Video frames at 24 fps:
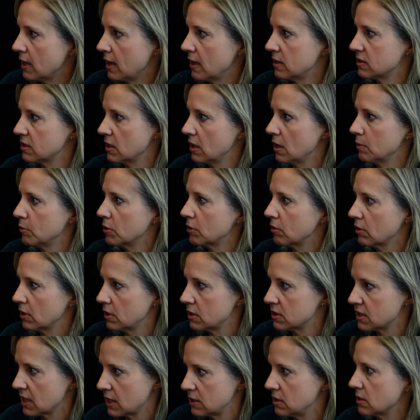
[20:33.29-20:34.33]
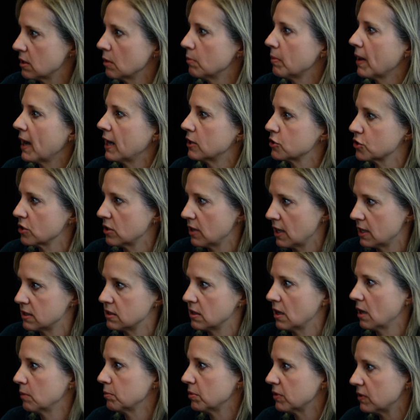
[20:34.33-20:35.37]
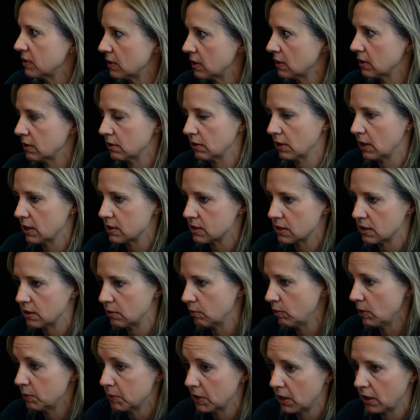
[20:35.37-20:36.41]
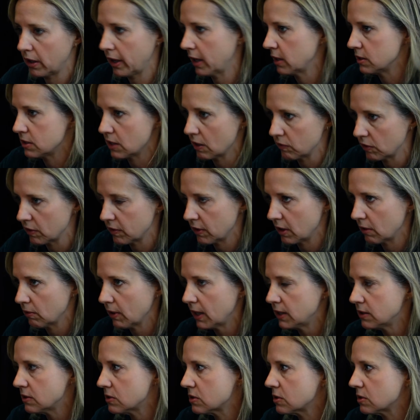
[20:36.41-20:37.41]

anti-immigrant, anti-compassion, anti-empathy, anti-women, anti-everything, right?